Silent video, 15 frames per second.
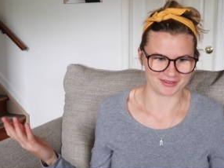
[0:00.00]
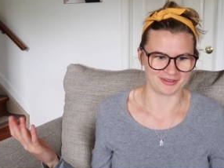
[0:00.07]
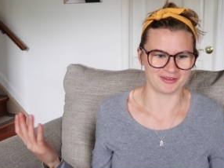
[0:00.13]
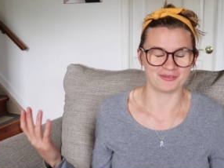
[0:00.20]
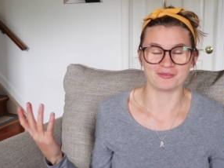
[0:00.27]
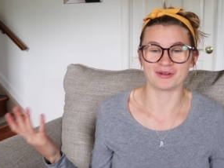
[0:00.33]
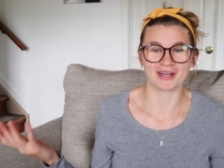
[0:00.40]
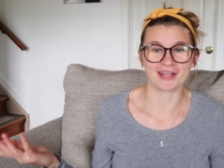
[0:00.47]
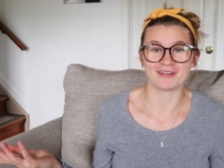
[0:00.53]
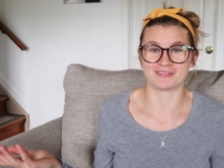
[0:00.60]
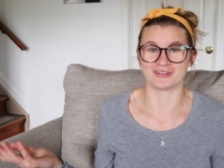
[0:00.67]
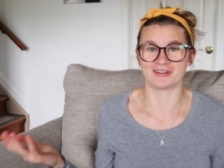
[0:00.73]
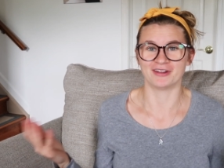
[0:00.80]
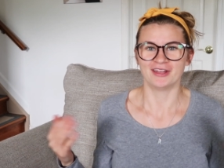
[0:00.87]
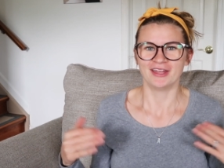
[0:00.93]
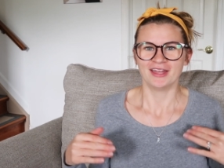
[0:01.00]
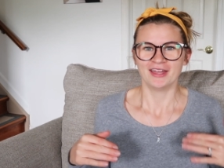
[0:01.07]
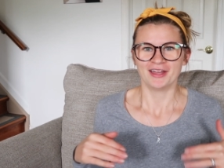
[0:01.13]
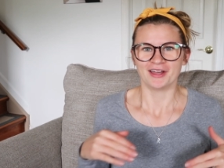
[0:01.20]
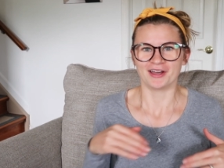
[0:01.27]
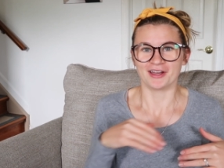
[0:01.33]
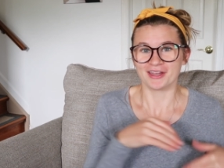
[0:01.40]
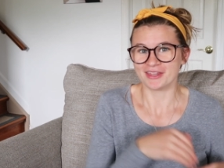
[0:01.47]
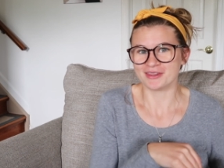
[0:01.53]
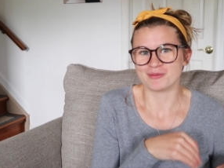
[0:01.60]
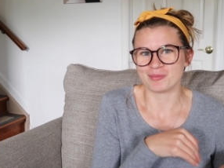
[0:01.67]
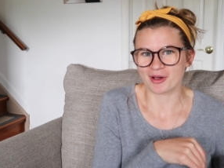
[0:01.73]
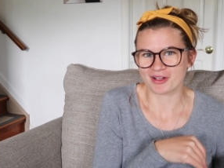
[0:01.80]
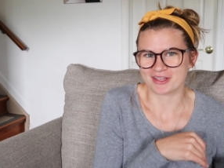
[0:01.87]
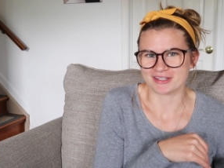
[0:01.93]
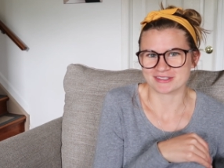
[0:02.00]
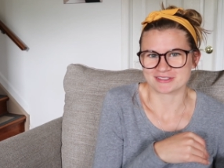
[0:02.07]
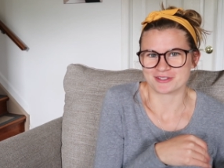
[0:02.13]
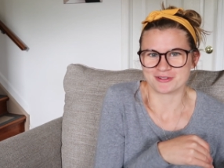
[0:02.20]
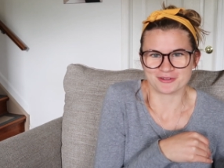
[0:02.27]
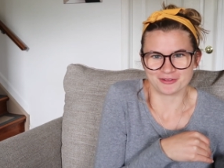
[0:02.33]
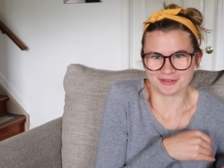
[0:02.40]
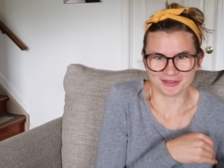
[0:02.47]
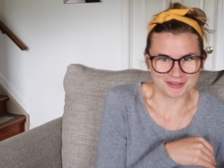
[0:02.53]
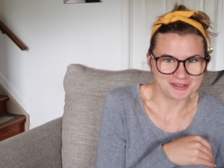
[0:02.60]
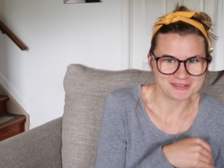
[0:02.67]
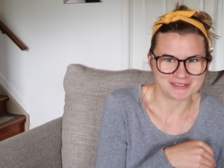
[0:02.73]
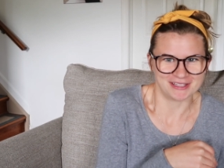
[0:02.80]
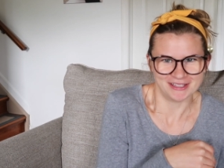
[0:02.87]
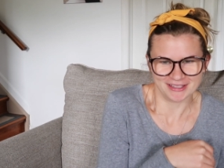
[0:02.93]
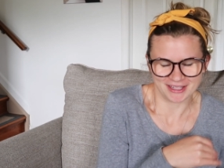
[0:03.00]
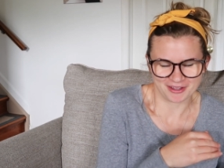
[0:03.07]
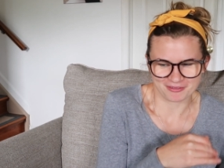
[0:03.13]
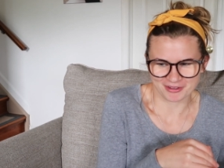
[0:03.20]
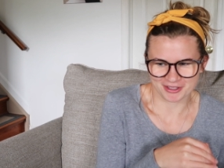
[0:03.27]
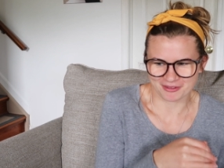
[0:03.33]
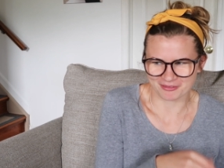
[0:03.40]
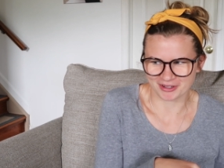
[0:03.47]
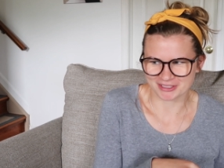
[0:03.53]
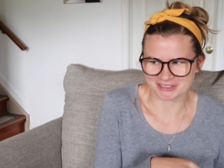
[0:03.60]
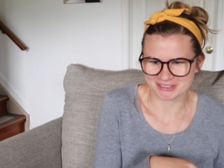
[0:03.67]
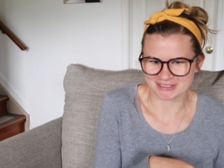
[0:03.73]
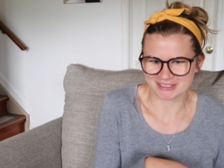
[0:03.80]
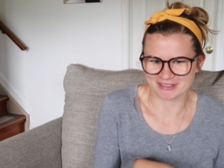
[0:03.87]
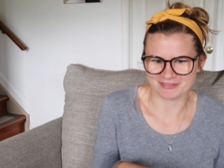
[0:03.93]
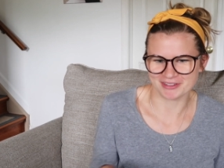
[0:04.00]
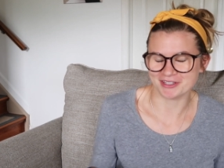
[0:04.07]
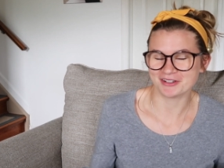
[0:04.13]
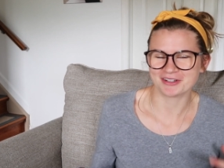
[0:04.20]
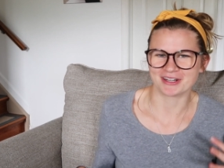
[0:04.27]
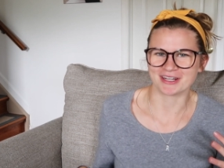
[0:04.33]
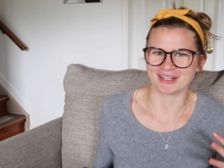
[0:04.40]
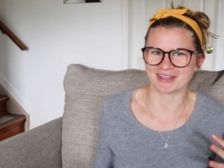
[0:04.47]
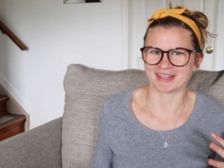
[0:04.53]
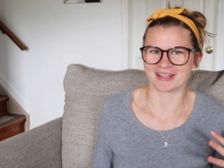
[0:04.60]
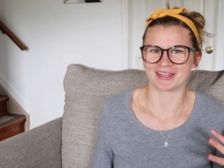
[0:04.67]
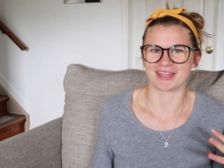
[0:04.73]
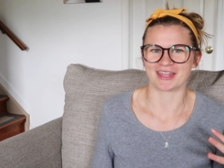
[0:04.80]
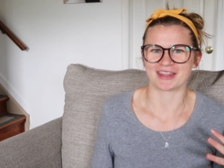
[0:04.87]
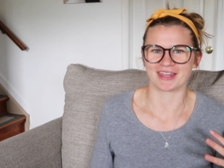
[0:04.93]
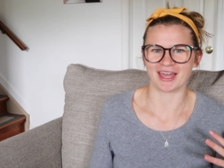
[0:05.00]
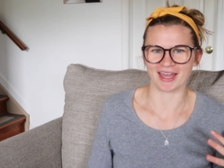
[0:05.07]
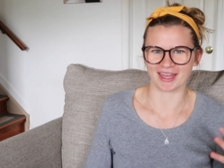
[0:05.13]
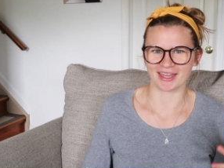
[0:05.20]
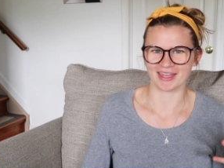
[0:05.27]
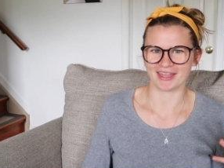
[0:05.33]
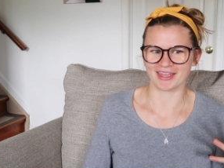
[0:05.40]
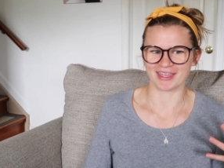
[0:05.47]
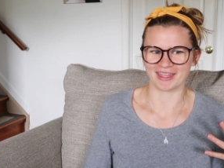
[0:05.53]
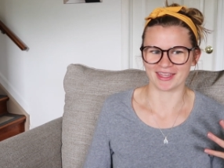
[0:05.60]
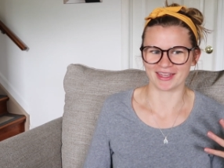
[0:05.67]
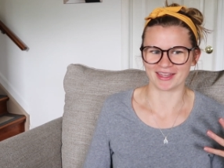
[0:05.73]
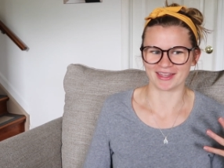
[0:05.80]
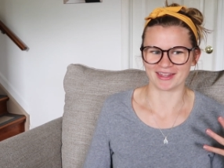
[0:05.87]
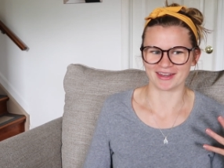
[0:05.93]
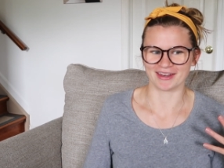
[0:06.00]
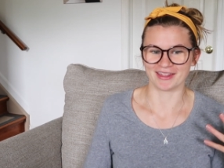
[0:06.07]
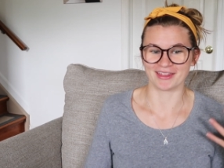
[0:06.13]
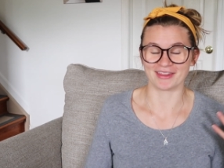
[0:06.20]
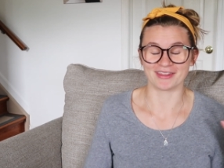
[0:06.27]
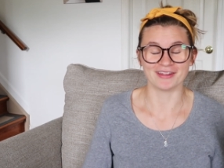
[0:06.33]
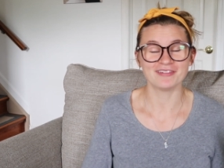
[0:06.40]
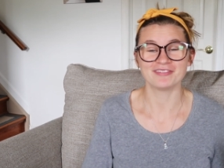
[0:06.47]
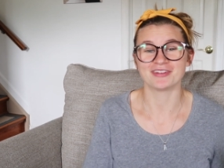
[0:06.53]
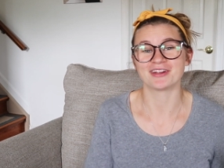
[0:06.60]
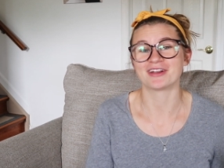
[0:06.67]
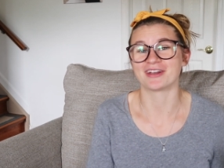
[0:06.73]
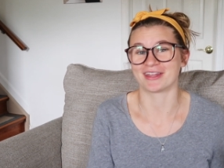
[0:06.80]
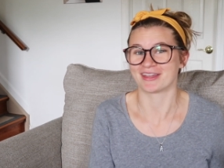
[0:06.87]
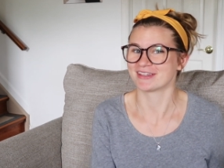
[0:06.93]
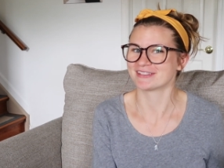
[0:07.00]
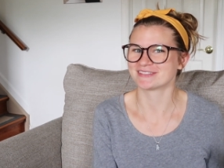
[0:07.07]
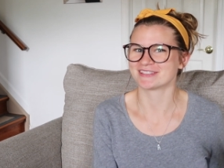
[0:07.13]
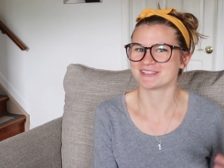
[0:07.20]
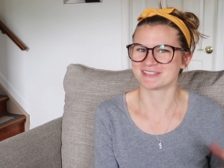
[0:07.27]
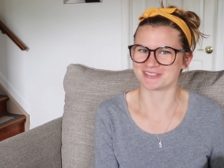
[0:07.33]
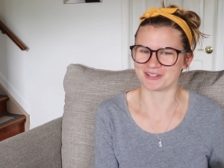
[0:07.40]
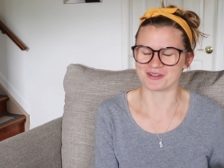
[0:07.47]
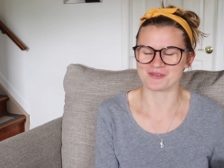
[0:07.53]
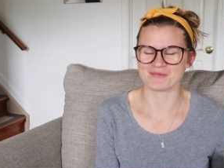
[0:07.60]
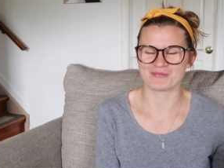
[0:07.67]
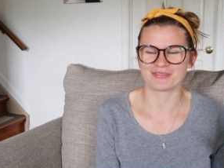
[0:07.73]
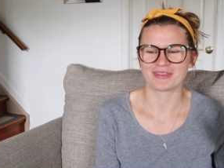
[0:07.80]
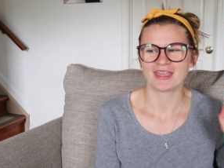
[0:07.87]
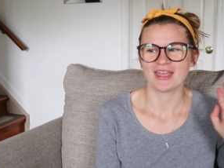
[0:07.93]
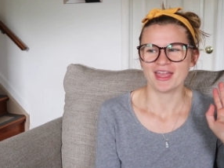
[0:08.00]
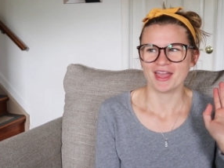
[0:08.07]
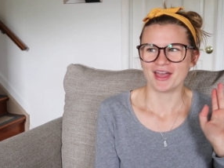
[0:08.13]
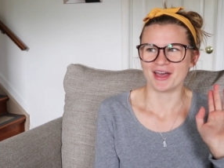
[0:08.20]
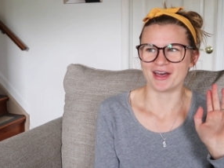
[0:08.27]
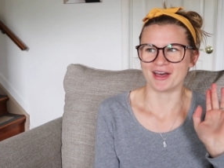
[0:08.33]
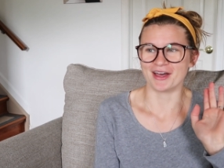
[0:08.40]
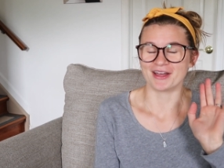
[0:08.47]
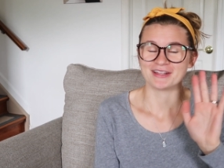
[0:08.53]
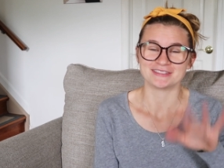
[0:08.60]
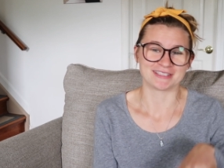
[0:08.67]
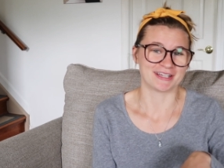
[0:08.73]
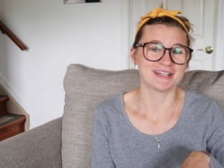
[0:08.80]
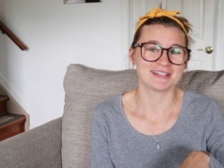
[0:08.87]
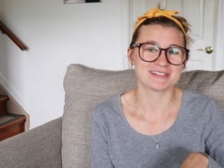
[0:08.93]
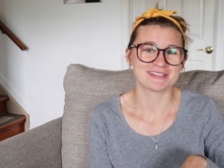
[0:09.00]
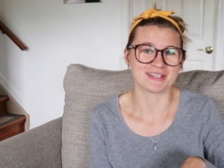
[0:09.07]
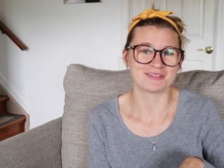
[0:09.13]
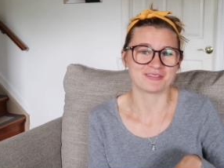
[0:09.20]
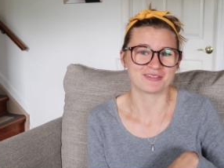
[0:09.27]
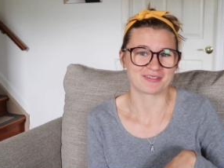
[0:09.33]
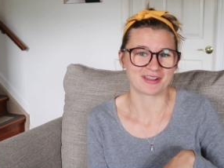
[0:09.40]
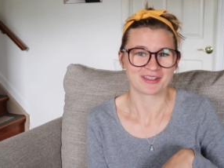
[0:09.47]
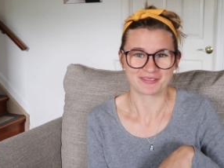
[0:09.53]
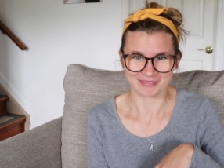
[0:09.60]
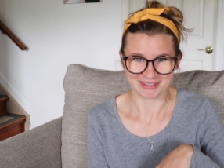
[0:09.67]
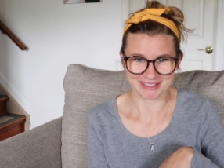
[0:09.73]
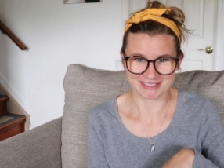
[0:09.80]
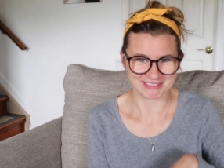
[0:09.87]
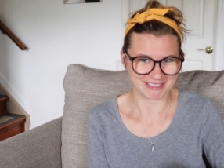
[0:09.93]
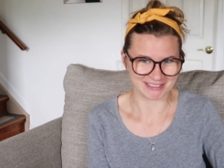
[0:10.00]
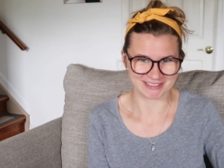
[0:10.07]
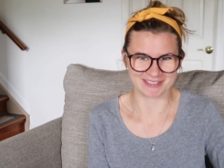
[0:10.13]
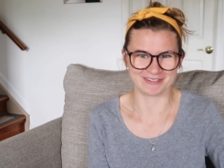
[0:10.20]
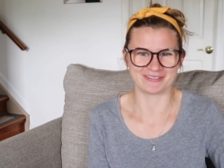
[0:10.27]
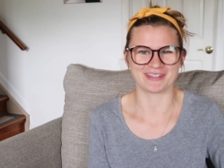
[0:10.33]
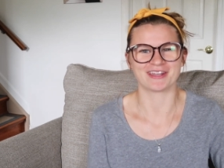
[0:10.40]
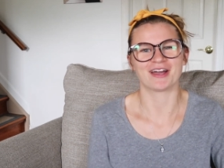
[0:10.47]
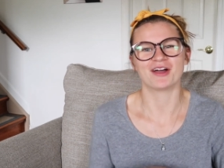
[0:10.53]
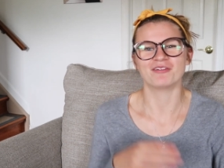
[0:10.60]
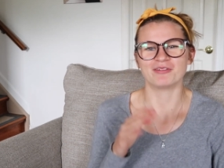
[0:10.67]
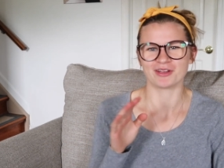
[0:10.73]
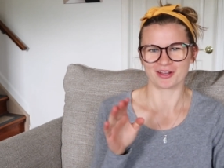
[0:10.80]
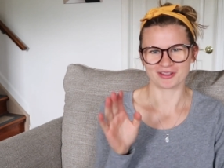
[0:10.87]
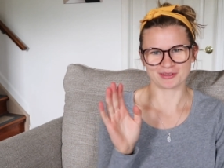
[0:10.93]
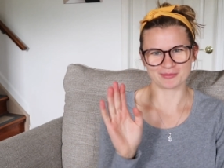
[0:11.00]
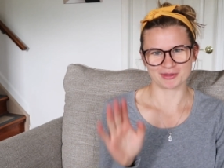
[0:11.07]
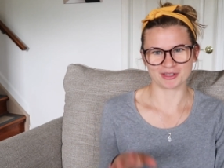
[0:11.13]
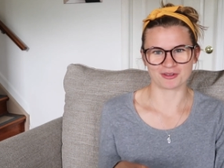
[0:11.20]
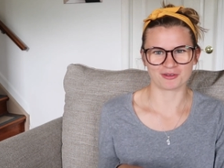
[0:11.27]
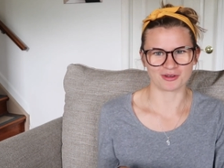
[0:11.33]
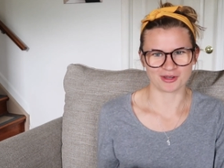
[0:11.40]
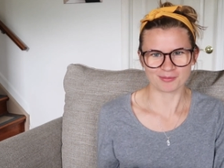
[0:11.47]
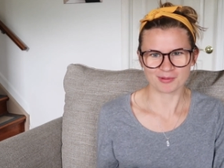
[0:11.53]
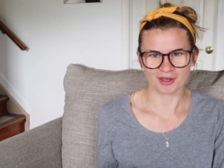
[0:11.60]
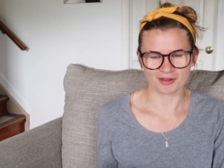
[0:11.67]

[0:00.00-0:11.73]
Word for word: don't know, whatever, uh, in the pocket, so you don't lose it like while you're watching T V or anything like that. And they're very nice. So uh, ten out of ten would recommend these sheets that we got. We got them in the cream